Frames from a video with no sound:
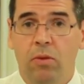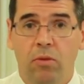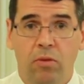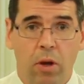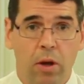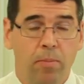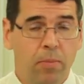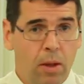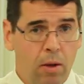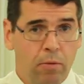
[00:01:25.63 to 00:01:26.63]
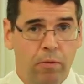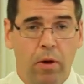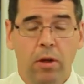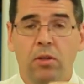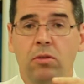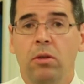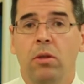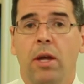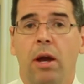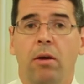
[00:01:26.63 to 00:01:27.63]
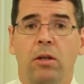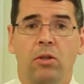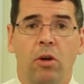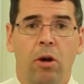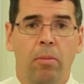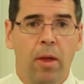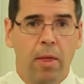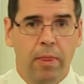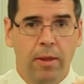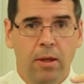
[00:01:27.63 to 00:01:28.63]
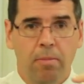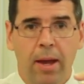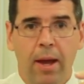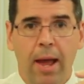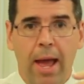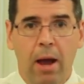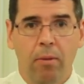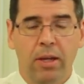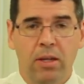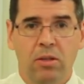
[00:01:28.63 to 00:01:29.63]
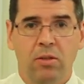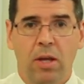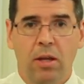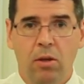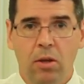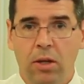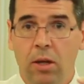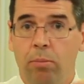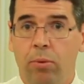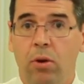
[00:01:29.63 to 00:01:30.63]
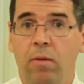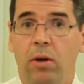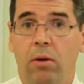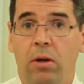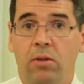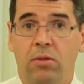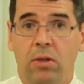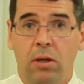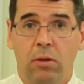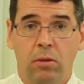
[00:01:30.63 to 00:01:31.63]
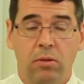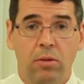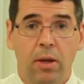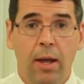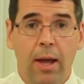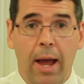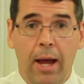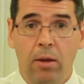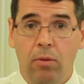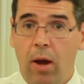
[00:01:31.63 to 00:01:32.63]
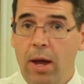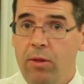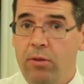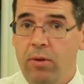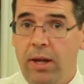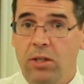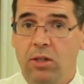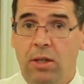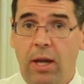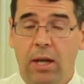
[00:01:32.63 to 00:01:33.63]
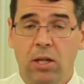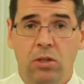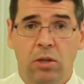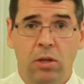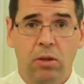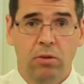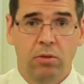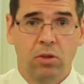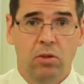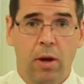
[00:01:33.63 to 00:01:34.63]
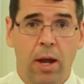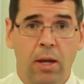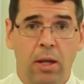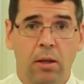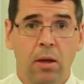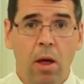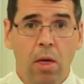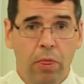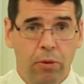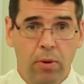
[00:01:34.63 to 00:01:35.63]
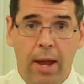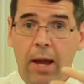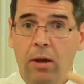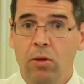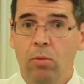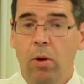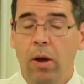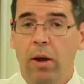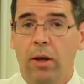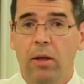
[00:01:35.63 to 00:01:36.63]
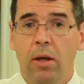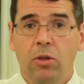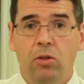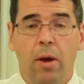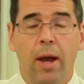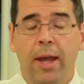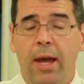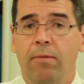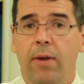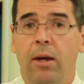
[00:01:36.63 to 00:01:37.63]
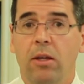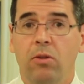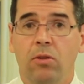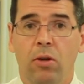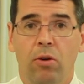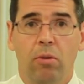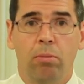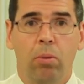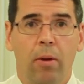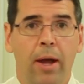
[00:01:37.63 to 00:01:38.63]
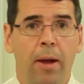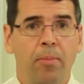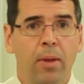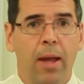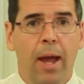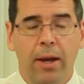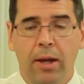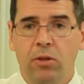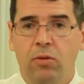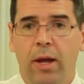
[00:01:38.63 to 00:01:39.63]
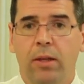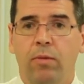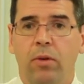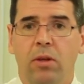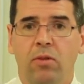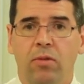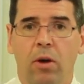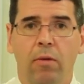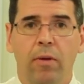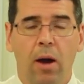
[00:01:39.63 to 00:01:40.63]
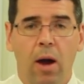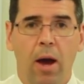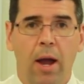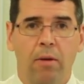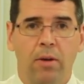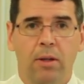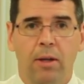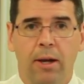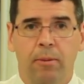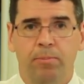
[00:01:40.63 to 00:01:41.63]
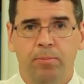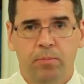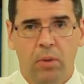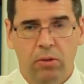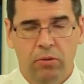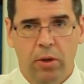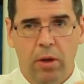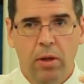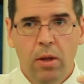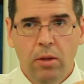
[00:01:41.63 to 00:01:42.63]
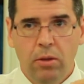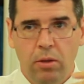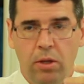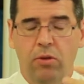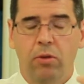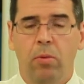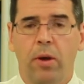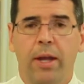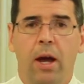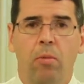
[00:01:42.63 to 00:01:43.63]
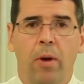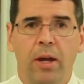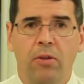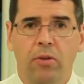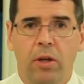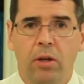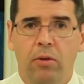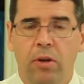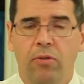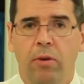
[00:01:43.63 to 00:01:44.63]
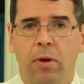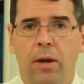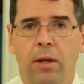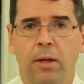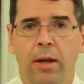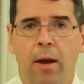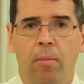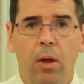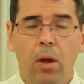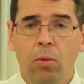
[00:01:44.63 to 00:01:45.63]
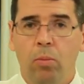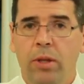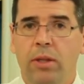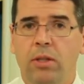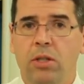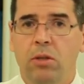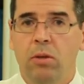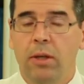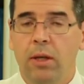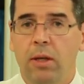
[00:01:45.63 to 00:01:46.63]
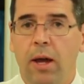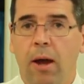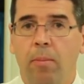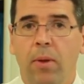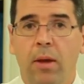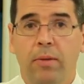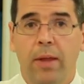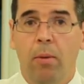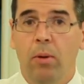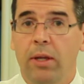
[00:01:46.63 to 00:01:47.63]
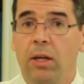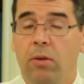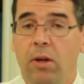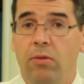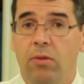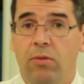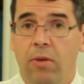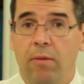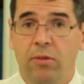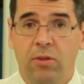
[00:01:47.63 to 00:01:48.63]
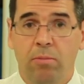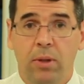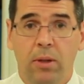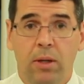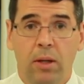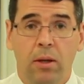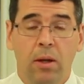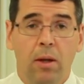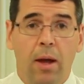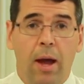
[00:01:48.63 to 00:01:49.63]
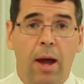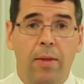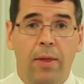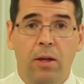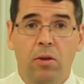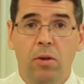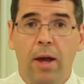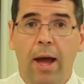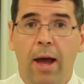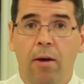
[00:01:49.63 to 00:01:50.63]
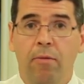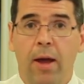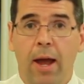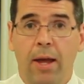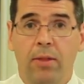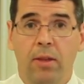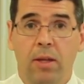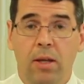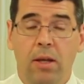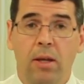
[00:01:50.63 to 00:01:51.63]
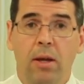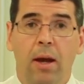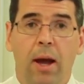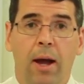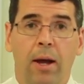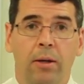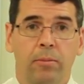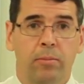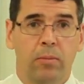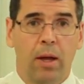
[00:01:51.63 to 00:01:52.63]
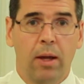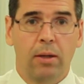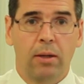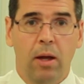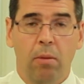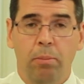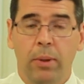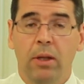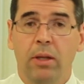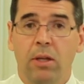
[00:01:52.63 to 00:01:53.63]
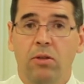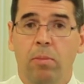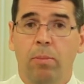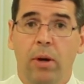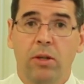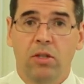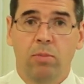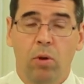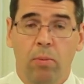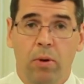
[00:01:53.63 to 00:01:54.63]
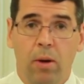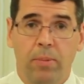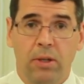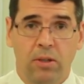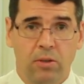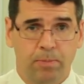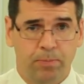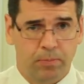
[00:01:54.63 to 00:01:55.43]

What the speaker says: So focus on your current job. Think about how it is that you can improve your own skills, either through education, through training, through how you work. Try and add value to your employer and attract for yourself a higher income. So you need to work out ways to increase your own income. With additional income, that will increase the serviceability that you have and the ability to purchase more properties.